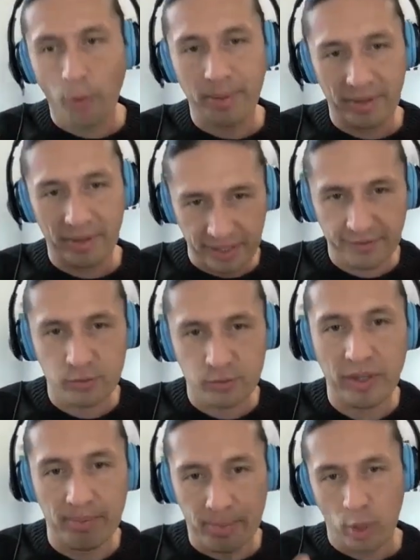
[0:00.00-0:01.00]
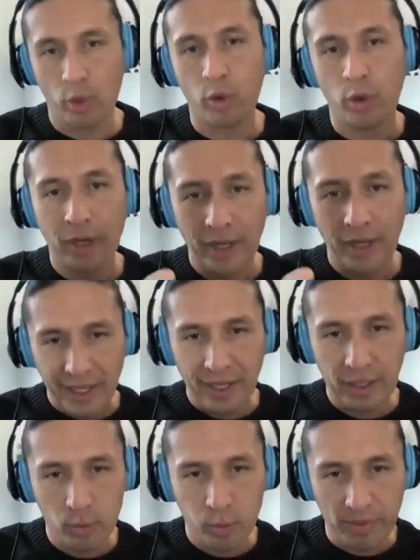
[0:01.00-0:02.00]
cooperatives with broad
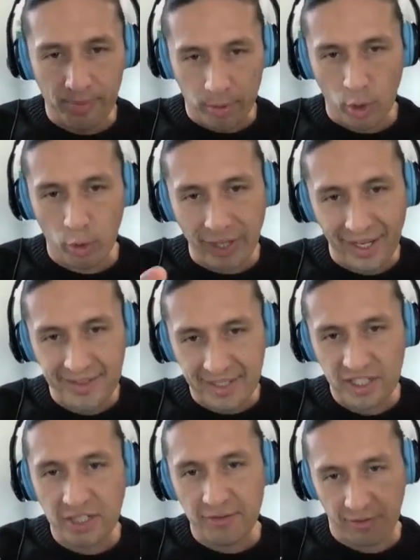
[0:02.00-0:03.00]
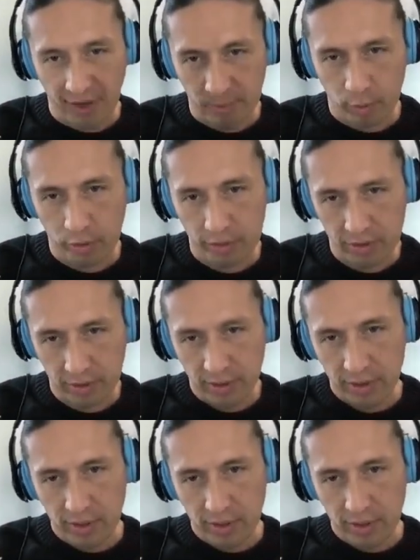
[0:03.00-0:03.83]
SDG frameworks,